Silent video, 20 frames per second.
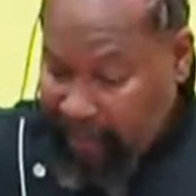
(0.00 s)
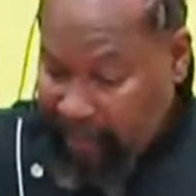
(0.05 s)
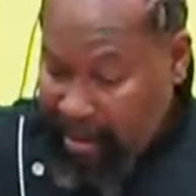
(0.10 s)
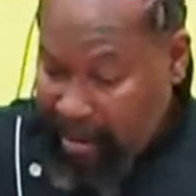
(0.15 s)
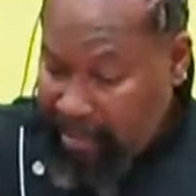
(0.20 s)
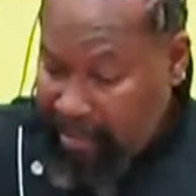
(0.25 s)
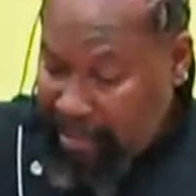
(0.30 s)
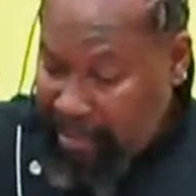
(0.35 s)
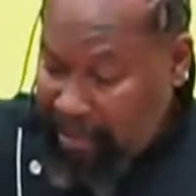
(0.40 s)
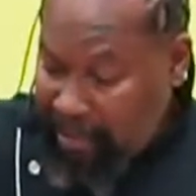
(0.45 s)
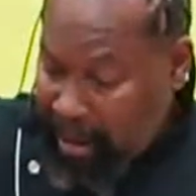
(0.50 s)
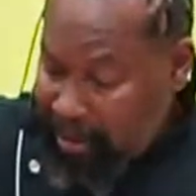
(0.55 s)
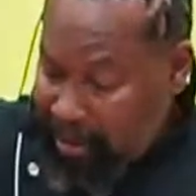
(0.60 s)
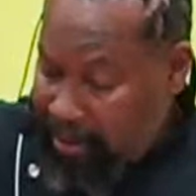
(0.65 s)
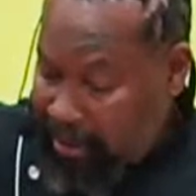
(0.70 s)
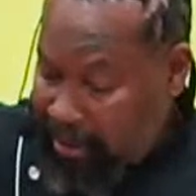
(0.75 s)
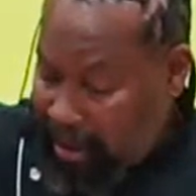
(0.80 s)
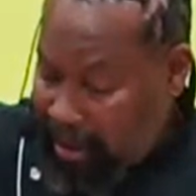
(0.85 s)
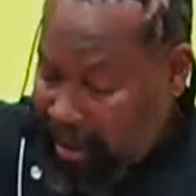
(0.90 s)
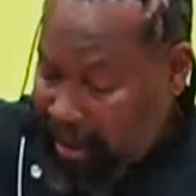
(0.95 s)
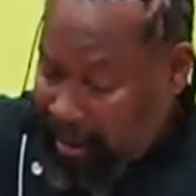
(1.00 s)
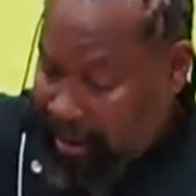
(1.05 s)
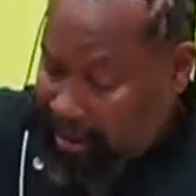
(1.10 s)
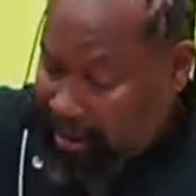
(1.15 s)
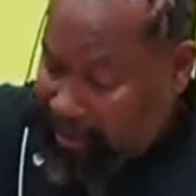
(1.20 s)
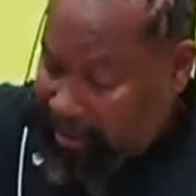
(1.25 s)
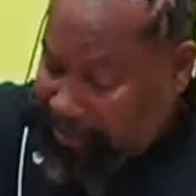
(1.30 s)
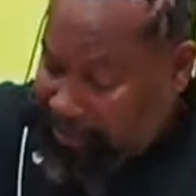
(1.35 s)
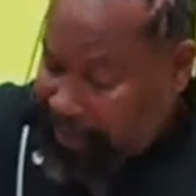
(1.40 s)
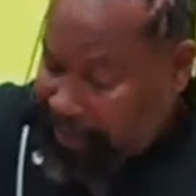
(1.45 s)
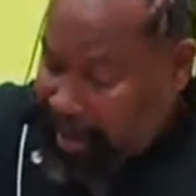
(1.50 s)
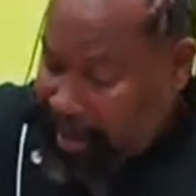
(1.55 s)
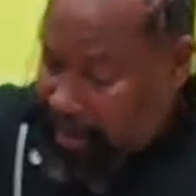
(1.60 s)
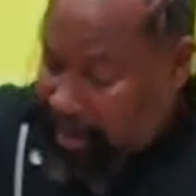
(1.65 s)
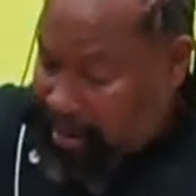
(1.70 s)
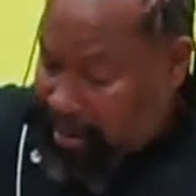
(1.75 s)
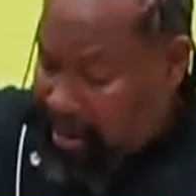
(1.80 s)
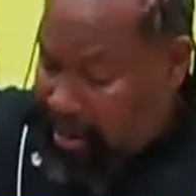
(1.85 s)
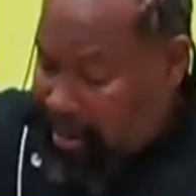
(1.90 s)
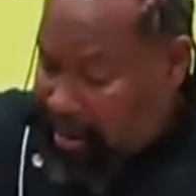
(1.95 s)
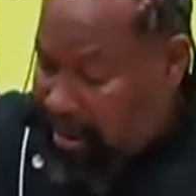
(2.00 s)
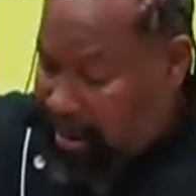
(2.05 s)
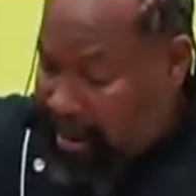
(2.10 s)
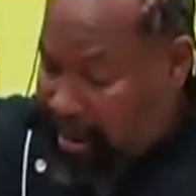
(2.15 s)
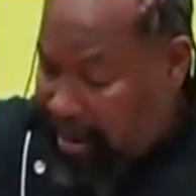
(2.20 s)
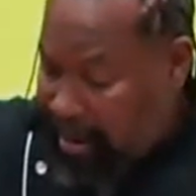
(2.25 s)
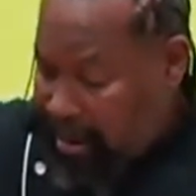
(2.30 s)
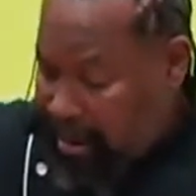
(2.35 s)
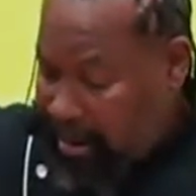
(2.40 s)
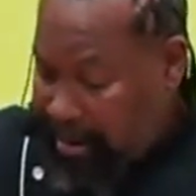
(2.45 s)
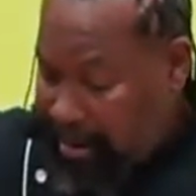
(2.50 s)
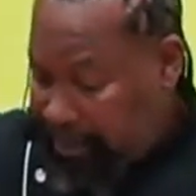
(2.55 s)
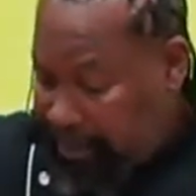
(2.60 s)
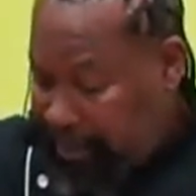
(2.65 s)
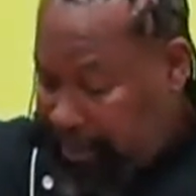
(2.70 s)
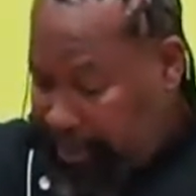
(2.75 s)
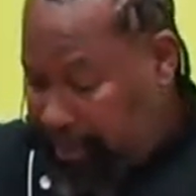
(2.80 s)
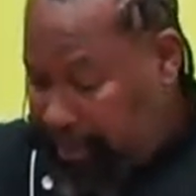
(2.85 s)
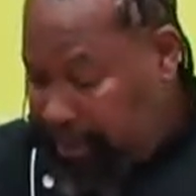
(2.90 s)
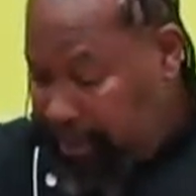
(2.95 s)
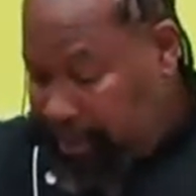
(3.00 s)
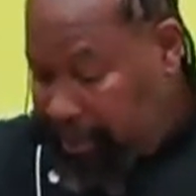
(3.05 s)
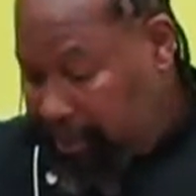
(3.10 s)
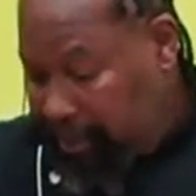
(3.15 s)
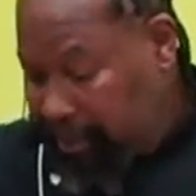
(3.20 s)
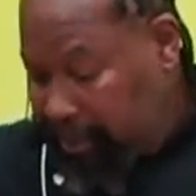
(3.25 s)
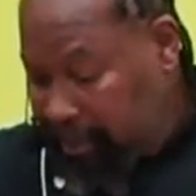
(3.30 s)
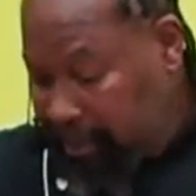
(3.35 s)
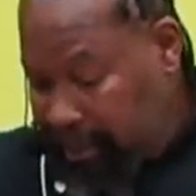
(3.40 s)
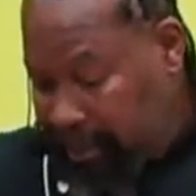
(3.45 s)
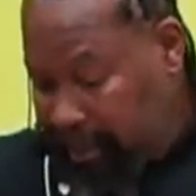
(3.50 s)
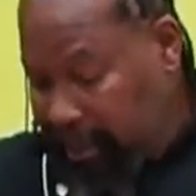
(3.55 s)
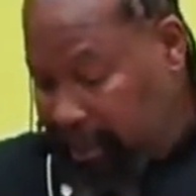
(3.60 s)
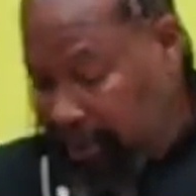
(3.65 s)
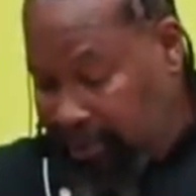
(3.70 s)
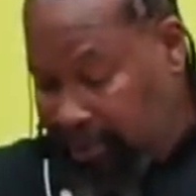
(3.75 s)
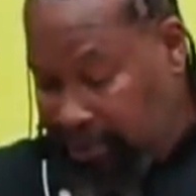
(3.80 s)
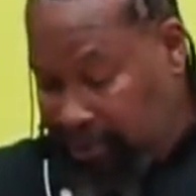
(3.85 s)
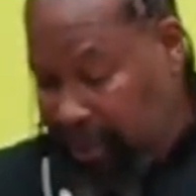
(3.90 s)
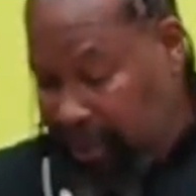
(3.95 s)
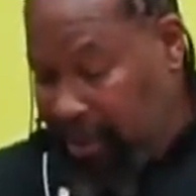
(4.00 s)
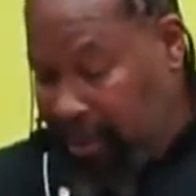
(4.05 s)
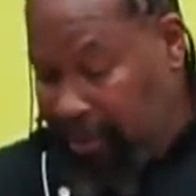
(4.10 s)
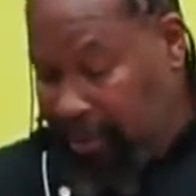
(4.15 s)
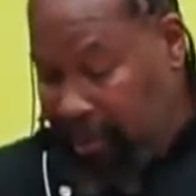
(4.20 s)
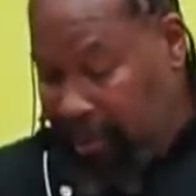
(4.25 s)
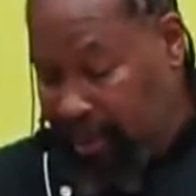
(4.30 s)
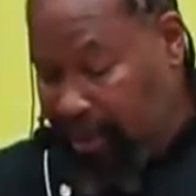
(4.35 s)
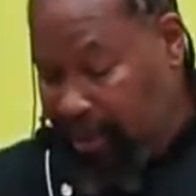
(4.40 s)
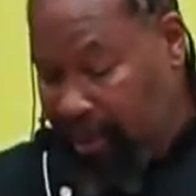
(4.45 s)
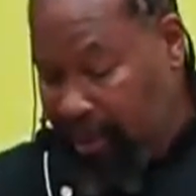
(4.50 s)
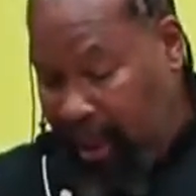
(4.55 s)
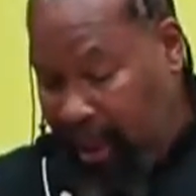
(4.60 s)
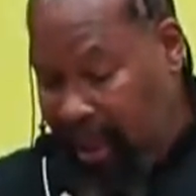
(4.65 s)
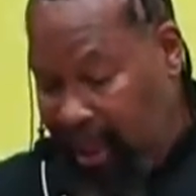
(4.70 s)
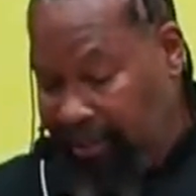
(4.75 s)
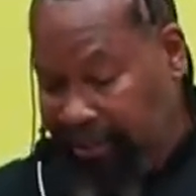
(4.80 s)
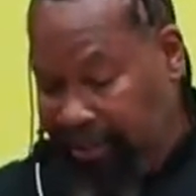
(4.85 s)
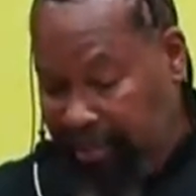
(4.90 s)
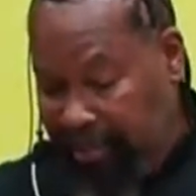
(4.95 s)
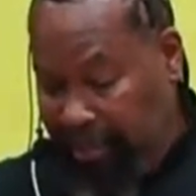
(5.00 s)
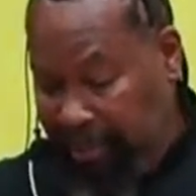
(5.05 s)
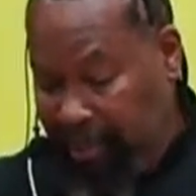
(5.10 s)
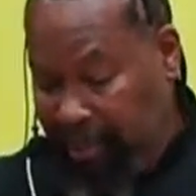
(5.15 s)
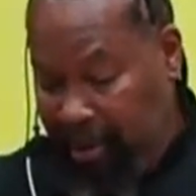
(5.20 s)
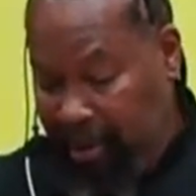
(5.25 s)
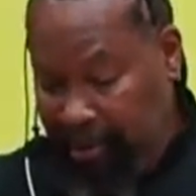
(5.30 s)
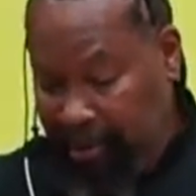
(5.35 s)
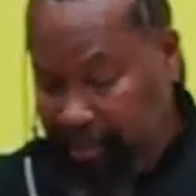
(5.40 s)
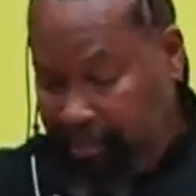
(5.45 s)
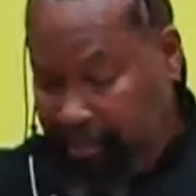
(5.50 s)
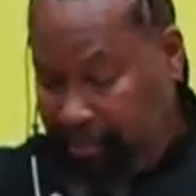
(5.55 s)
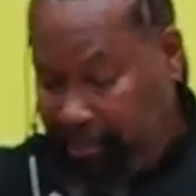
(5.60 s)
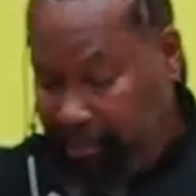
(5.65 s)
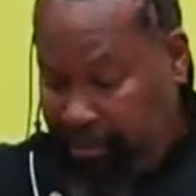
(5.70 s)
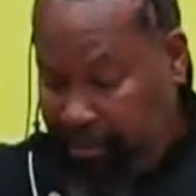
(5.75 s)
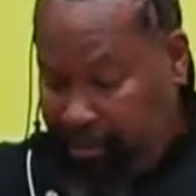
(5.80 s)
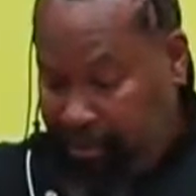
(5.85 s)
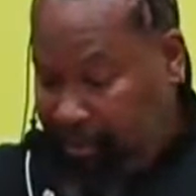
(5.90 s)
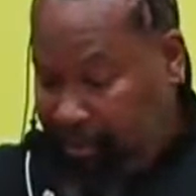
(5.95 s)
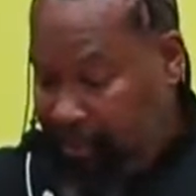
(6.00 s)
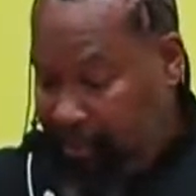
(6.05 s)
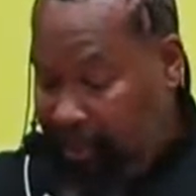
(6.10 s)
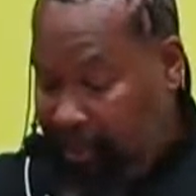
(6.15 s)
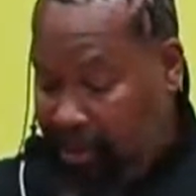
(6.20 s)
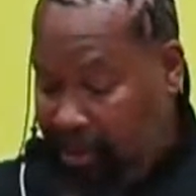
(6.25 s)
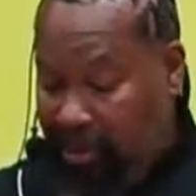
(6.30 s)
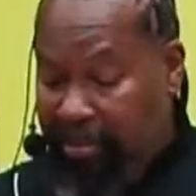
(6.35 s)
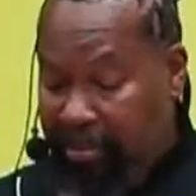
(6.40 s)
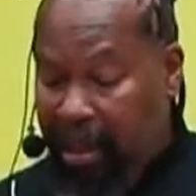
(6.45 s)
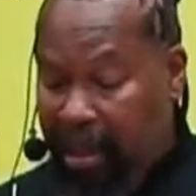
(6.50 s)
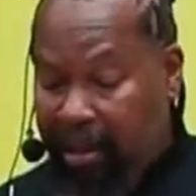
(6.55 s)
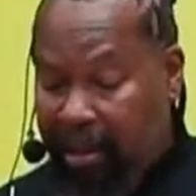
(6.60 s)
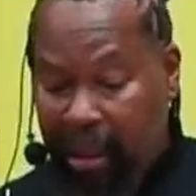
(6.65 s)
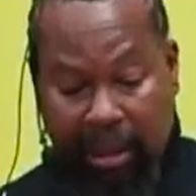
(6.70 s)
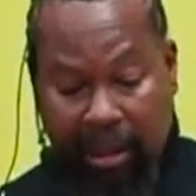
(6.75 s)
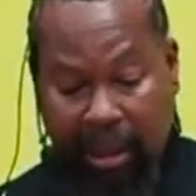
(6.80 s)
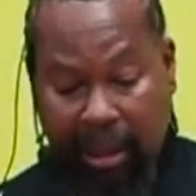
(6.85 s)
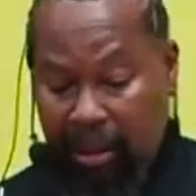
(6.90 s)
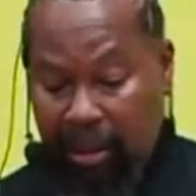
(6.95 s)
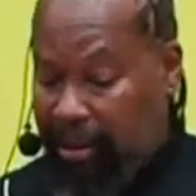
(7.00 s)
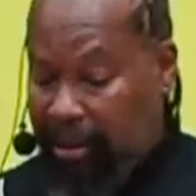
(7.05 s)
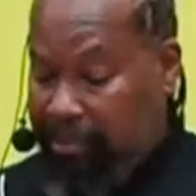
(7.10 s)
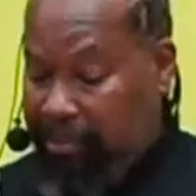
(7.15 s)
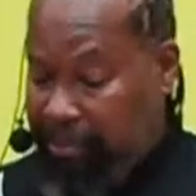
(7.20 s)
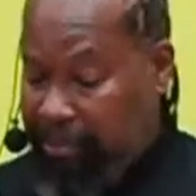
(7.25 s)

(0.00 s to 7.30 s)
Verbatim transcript: my mother took that a little further. She said, uh, if you really want a good life in Bermuda, to marry a teacher.